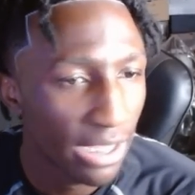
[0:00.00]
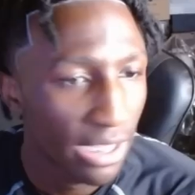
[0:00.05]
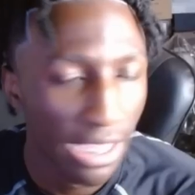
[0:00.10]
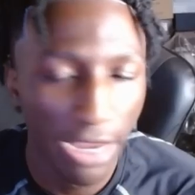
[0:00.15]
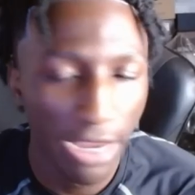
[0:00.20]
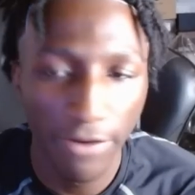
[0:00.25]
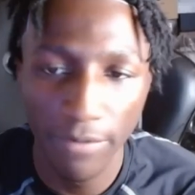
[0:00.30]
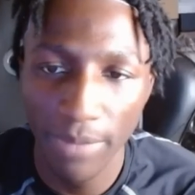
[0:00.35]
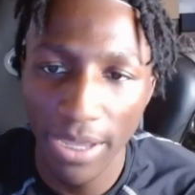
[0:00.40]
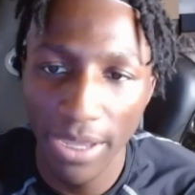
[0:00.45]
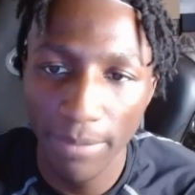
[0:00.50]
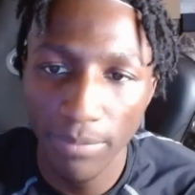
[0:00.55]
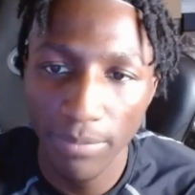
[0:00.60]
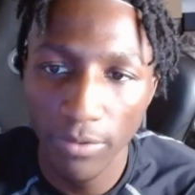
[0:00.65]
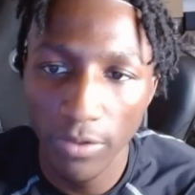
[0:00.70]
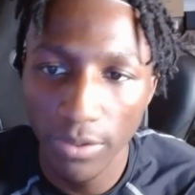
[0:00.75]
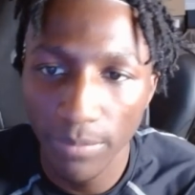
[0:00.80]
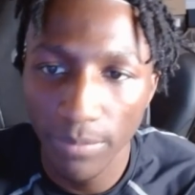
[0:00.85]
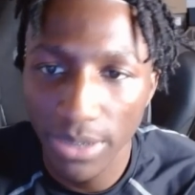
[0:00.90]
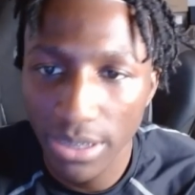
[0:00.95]
Everybody
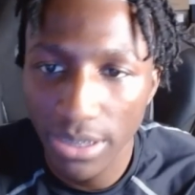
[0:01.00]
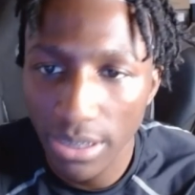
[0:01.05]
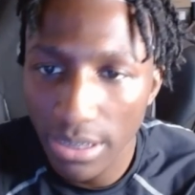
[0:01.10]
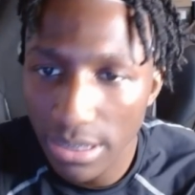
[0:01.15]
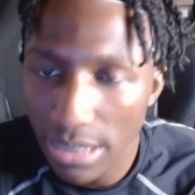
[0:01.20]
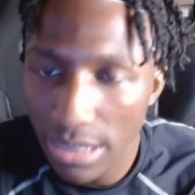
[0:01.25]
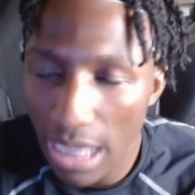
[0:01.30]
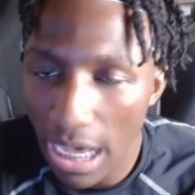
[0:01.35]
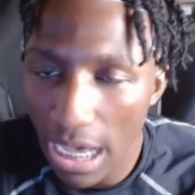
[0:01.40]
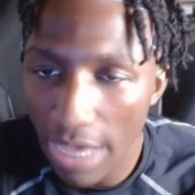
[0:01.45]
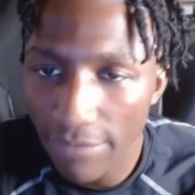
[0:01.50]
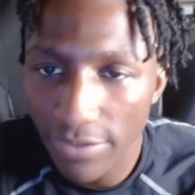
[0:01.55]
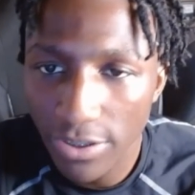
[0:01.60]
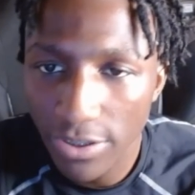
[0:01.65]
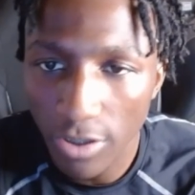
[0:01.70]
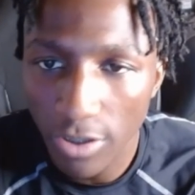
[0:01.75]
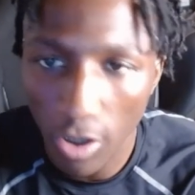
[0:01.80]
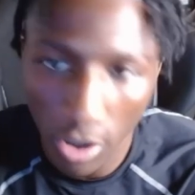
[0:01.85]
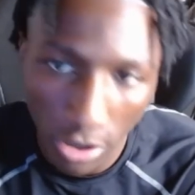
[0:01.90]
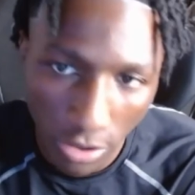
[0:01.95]
pulling me to the side and
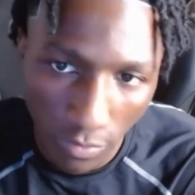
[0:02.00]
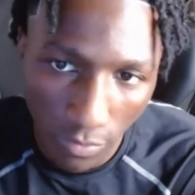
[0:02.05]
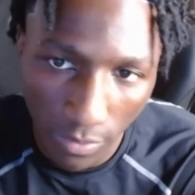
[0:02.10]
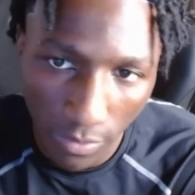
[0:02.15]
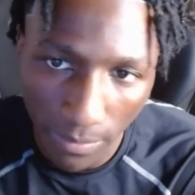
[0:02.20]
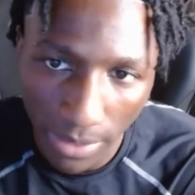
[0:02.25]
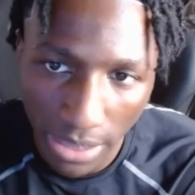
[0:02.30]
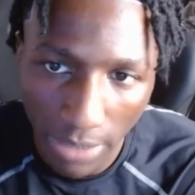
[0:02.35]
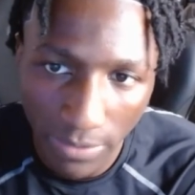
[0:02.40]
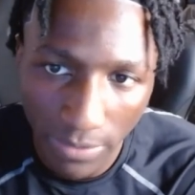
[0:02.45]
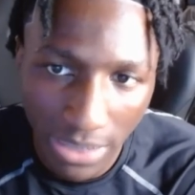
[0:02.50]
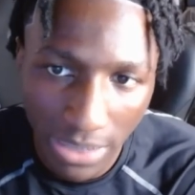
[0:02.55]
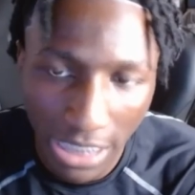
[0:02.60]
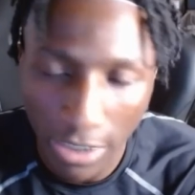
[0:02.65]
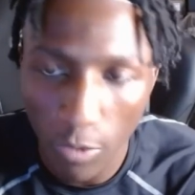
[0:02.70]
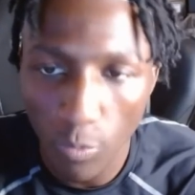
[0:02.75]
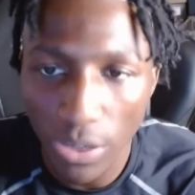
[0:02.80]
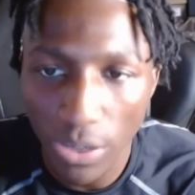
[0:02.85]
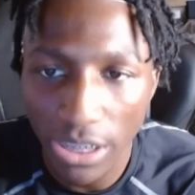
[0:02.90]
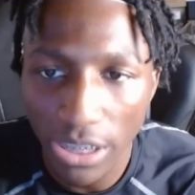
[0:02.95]
talks with me. That was like a
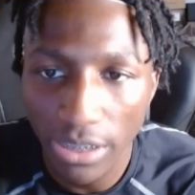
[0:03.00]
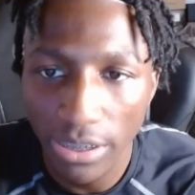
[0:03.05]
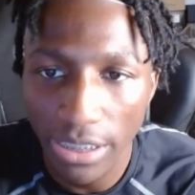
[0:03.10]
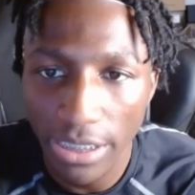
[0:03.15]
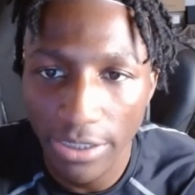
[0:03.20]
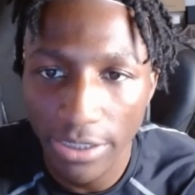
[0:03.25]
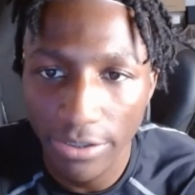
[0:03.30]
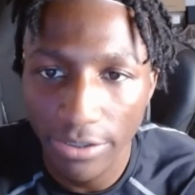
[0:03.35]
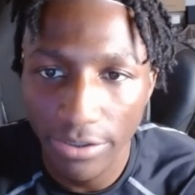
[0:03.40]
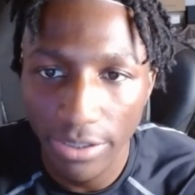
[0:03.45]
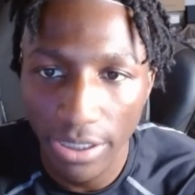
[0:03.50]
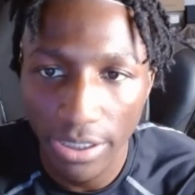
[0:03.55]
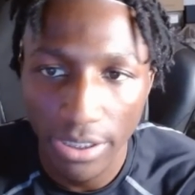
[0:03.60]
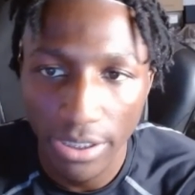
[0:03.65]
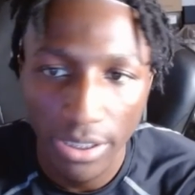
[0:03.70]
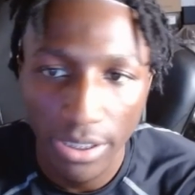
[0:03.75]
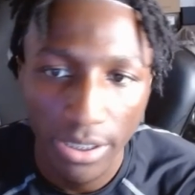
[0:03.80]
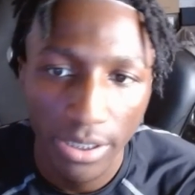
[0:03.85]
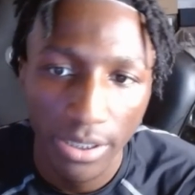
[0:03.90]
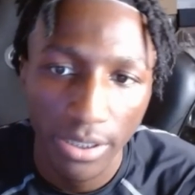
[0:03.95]
week later, like,
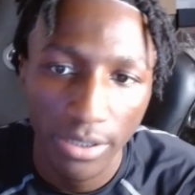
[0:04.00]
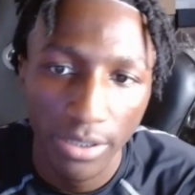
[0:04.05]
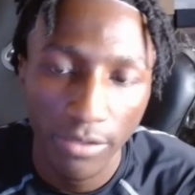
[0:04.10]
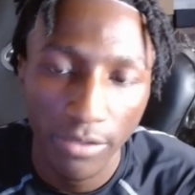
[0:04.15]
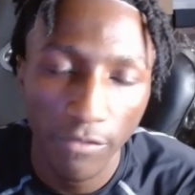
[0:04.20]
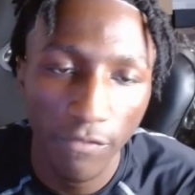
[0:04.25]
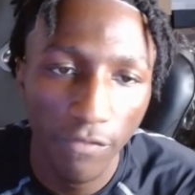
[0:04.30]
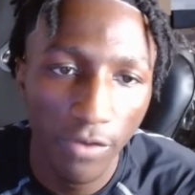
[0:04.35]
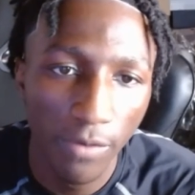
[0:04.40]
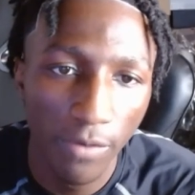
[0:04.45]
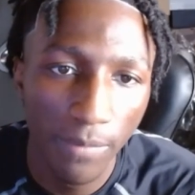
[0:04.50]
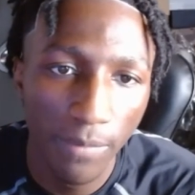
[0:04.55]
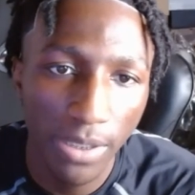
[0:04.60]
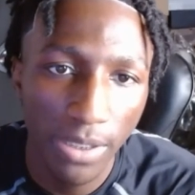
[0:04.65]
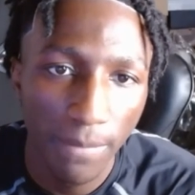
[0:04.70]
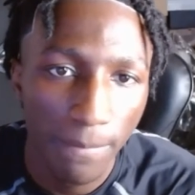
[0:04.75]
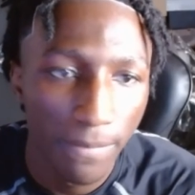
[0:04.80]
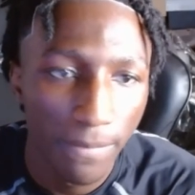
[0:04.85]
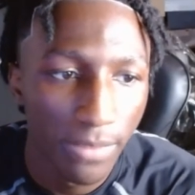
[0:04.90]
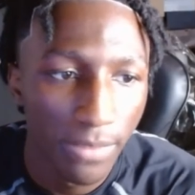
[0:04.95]
you feel me?
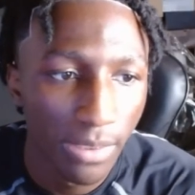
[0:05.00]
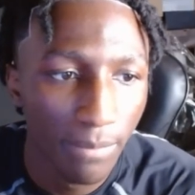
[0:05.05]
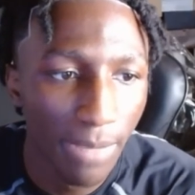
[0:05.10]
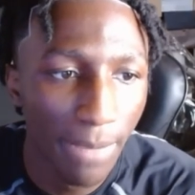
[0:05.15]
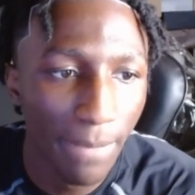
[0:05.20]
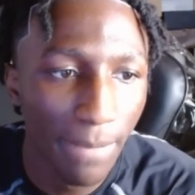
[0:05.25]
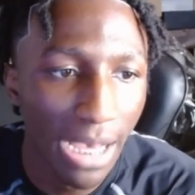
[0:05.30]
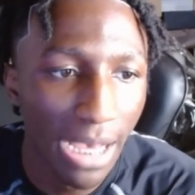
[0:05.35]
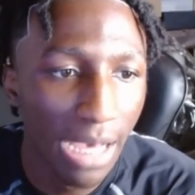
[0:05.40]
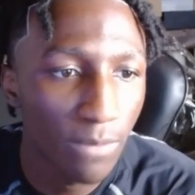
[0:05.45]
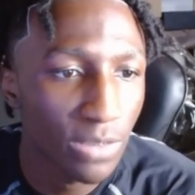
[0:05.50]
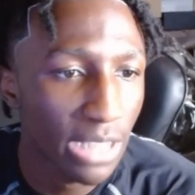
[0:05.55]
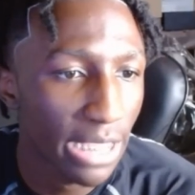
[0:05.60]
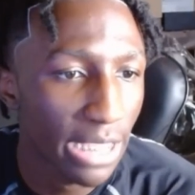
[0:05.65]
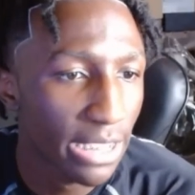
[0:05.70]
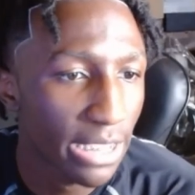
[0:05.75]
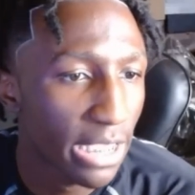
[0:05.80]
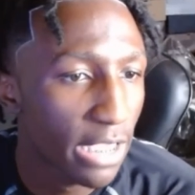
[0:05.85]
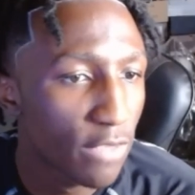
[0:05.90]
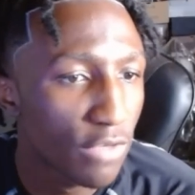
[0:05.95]
My mom was like,
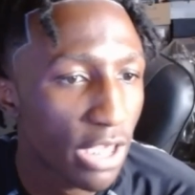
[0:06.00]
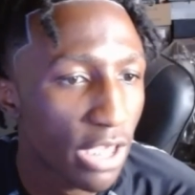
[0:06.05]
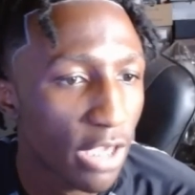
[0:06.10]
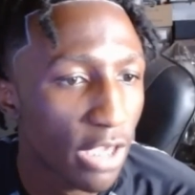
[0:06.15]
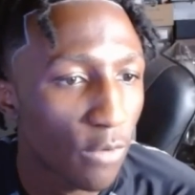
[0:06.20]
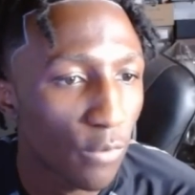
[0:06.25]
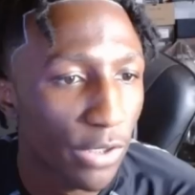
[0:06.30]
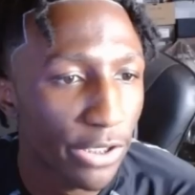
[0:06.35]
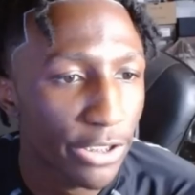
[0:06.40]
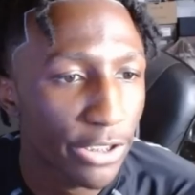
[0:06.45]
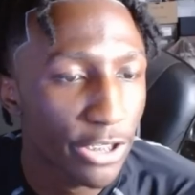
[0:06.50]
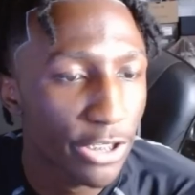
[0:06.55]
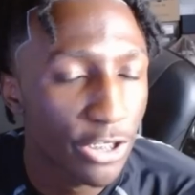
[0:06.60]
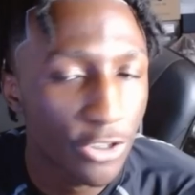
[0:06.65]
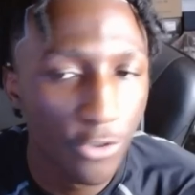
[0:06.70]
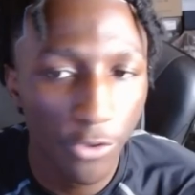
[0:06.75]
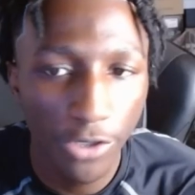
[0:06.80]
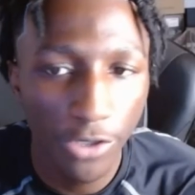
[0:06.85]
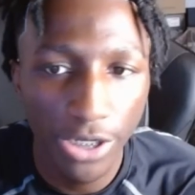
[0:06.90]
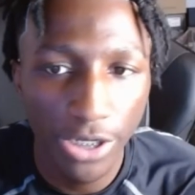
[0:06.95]
yeah, you can't wear your
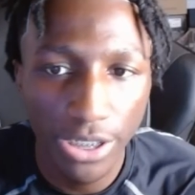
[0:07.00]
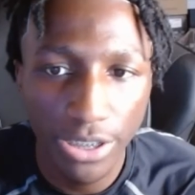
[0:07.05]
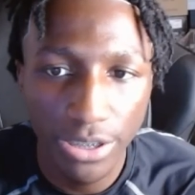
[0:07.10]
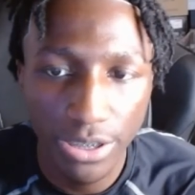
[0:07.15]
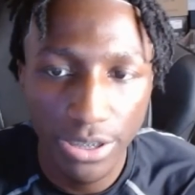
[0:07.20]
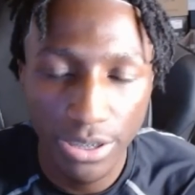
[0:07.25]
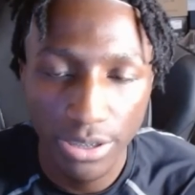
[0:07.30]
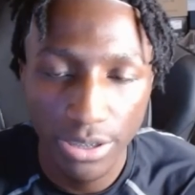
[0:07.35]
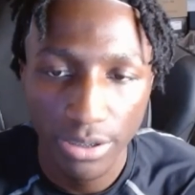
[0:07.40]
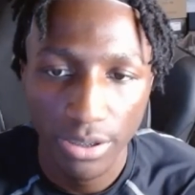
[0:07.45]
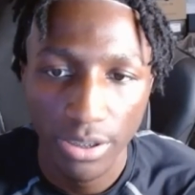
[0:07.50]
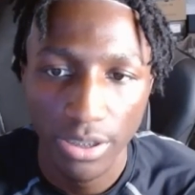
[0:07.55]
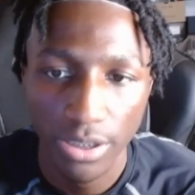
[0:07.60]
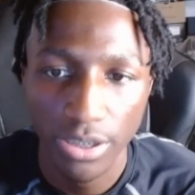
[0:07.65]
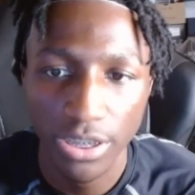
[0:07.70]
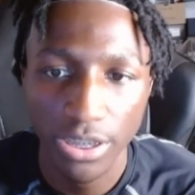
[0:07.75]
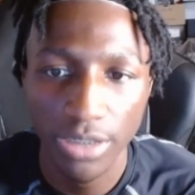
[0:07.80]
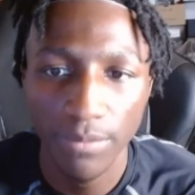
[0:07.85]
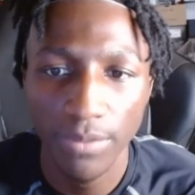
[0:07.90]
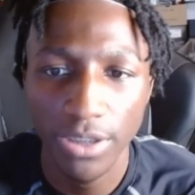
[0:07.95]
Jordans.
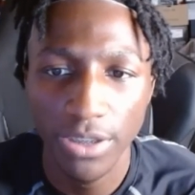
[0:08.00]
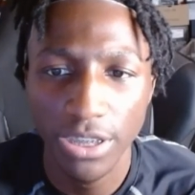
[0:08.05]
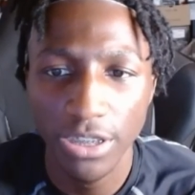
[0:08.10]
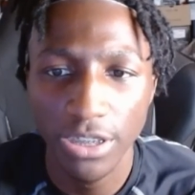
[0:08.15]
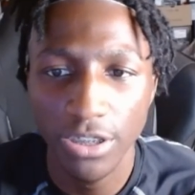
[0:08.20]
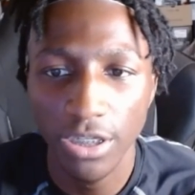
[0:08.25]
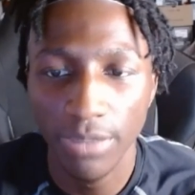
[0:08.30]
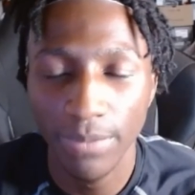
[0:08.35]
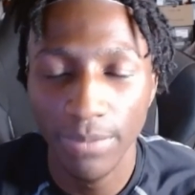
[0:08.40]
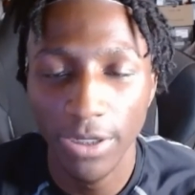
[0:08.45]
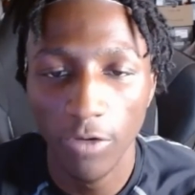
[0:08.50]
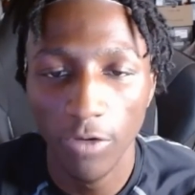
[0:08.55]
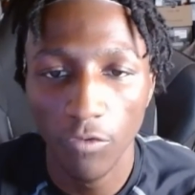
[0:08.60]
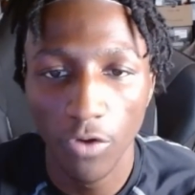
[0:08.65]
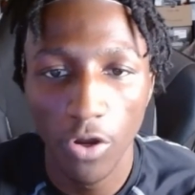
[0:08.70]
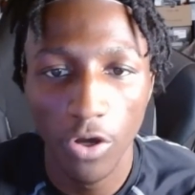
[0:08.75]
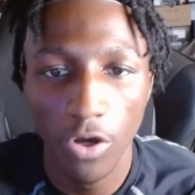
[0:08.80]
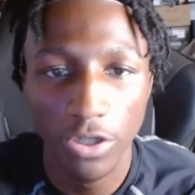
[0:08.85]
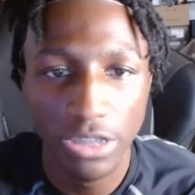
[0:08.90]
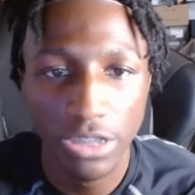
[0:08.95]
She took me to
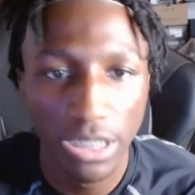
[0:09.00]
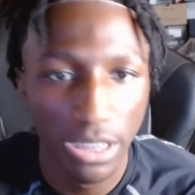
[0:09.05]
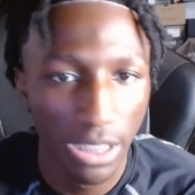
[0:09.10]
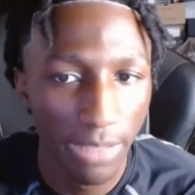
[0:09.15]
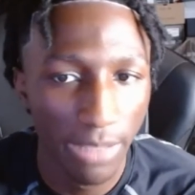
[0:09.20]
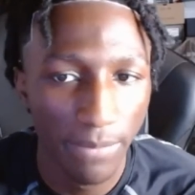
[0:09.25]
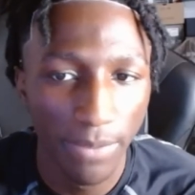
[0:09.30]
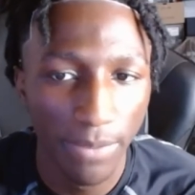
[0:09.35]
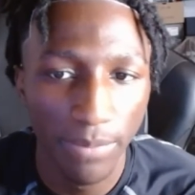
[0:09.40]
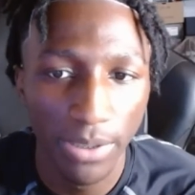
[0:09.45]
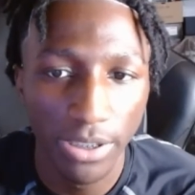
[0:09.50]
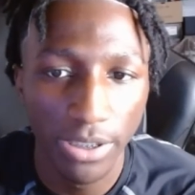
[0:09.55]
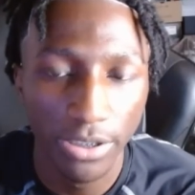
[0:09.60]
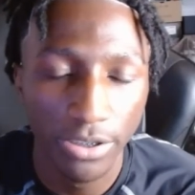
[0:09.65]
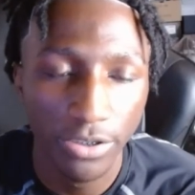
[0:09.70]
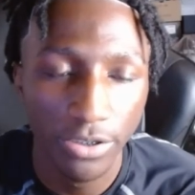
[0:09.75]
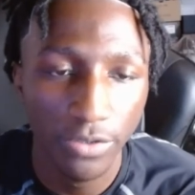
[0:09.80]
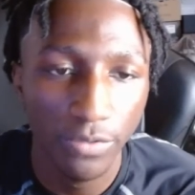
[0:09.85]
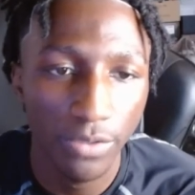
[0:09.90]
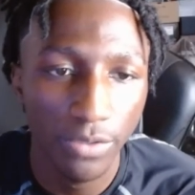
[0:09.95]
Ross and let me pick
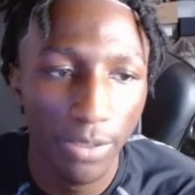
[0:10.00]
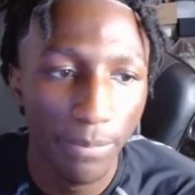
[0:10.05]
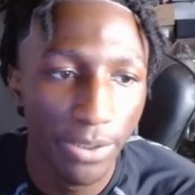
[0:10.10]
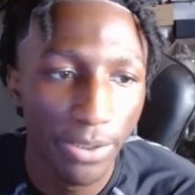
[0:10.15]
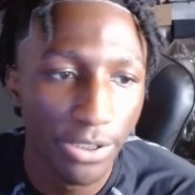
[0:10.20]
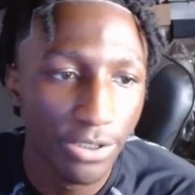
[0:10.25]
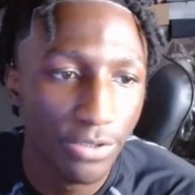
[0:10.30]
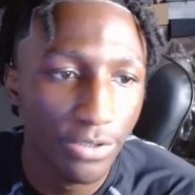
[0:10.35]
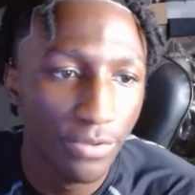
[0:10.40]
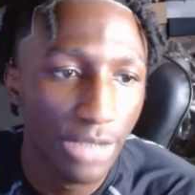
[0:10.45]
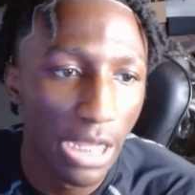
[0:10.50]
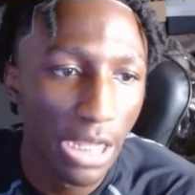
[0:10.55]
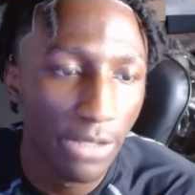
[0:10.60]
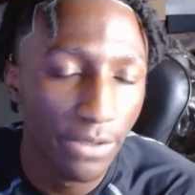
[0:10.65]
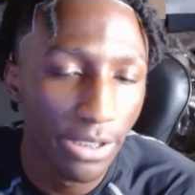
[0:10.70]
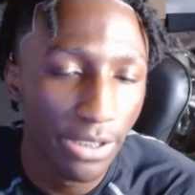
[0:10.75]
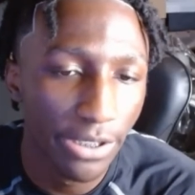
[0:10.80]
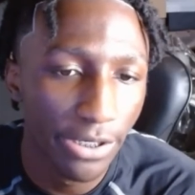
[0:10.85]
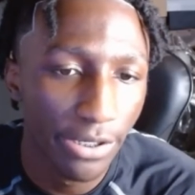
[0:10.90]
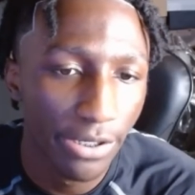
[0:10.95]
a pair of shoes out
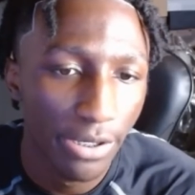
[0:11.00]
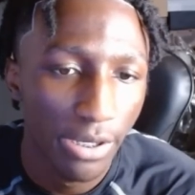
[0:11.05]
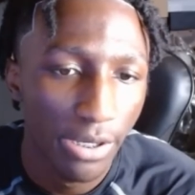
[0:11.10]
there.